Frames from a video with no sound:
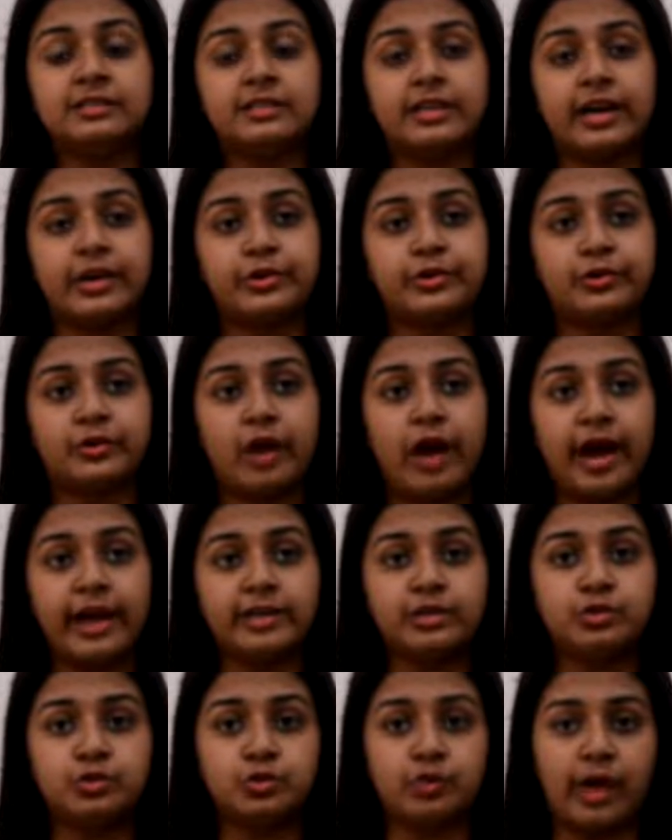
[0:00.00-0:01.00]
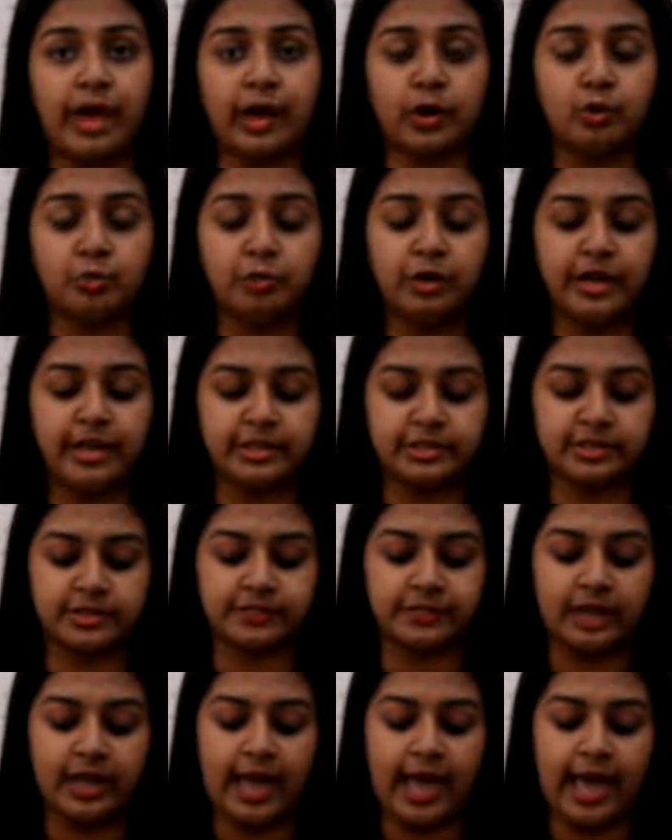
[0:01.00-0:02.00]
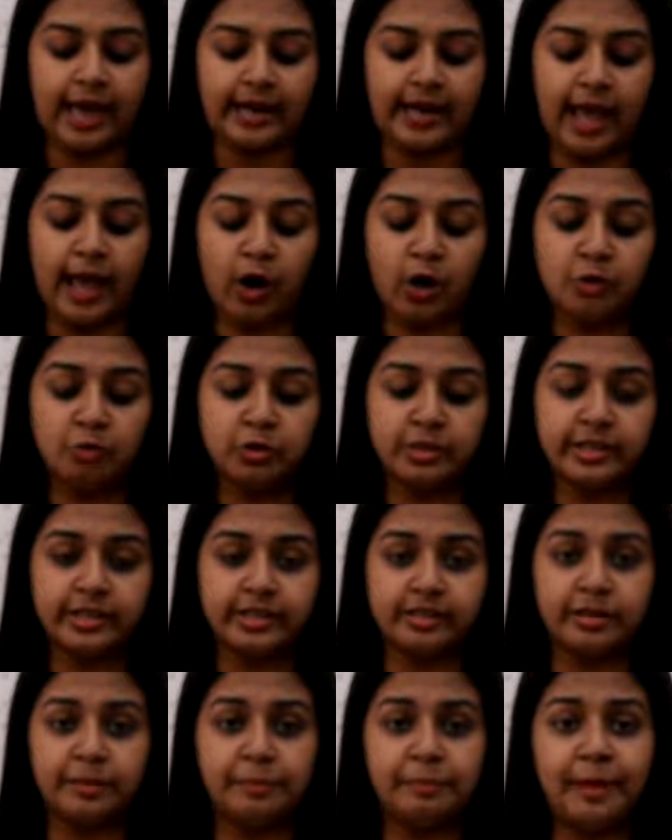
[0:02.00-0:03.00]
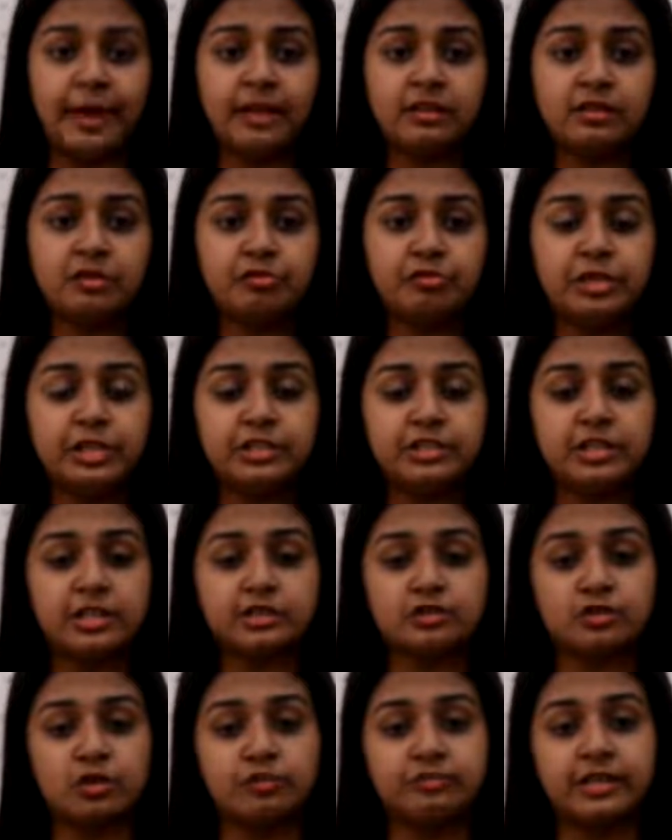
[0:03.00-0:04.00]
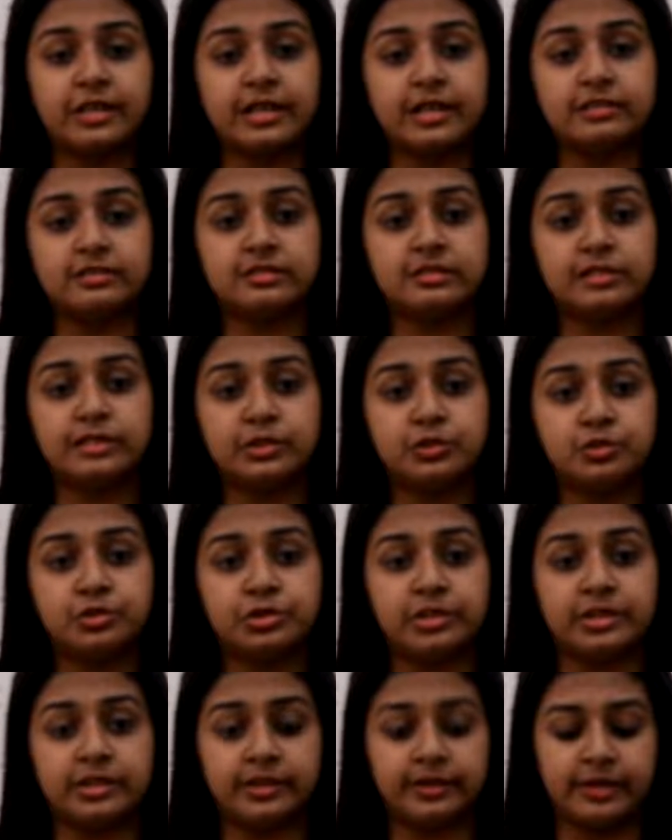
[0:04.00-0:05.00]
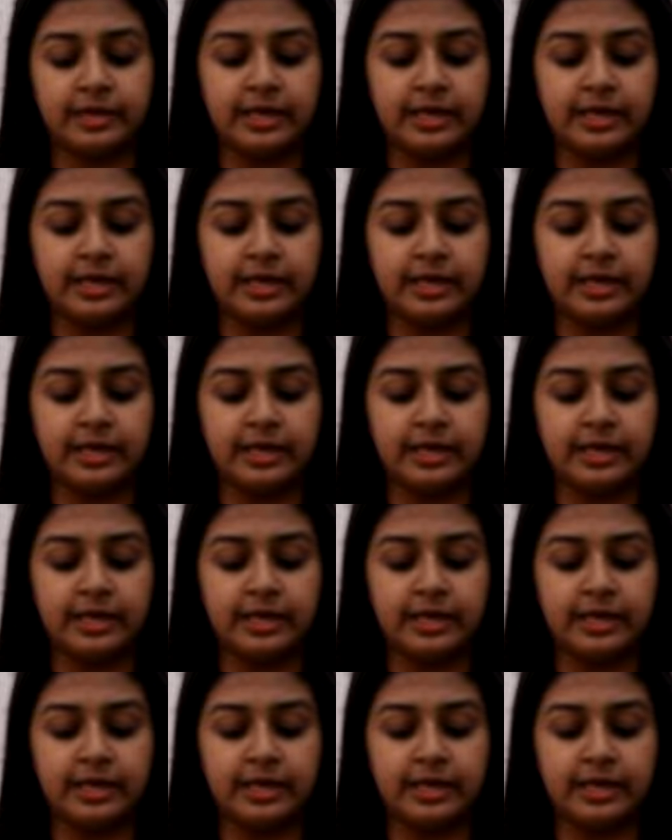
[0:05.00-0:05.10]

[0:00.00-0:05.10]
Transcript: had tried to accumulate and accommodate the best features of the Constitution,